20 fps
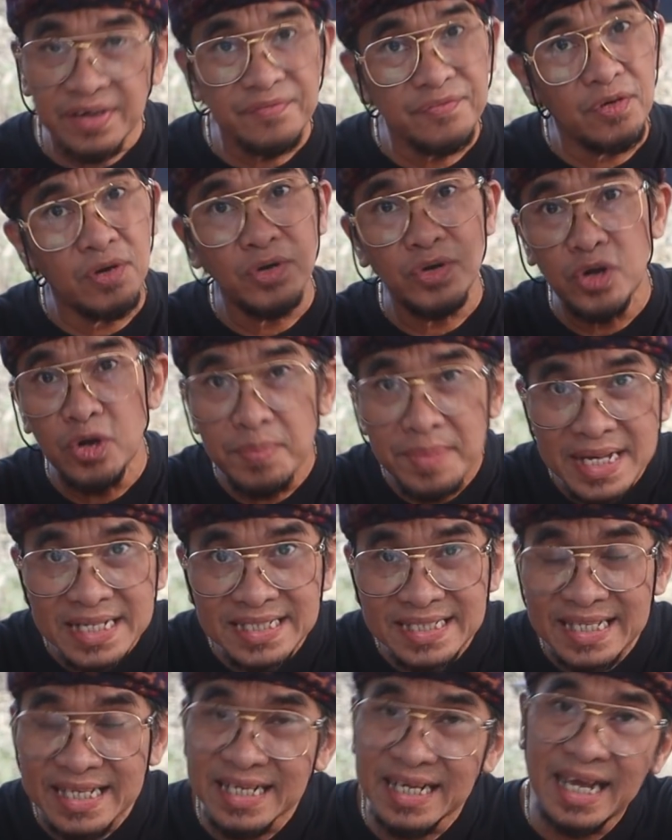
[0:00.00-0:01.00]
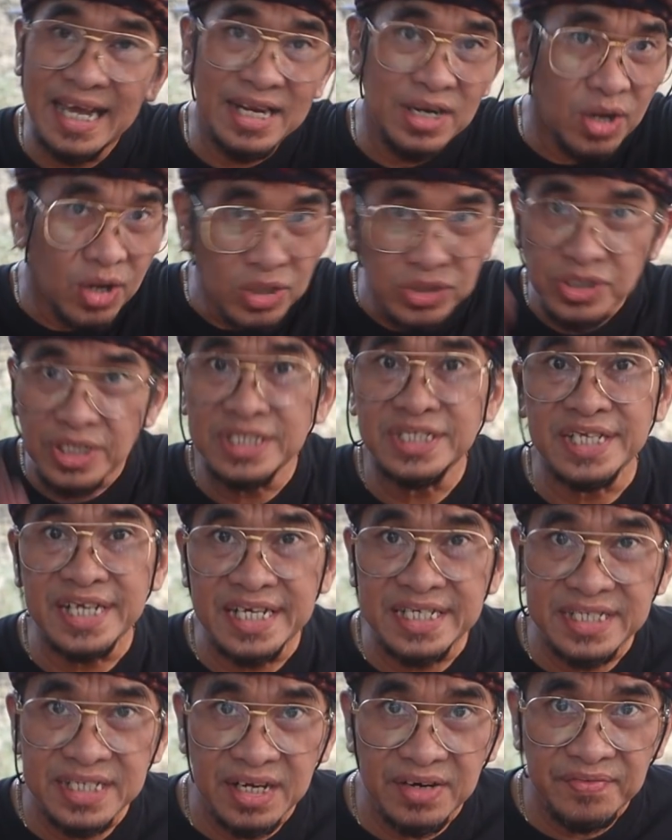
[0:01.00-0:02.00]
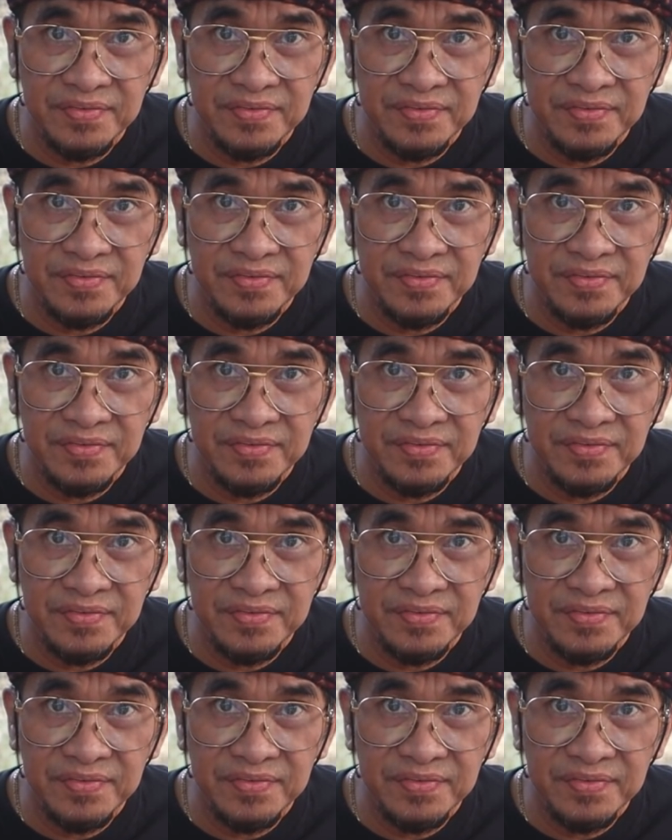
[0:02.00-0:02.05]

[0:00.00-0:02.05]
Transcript: for domestic and also international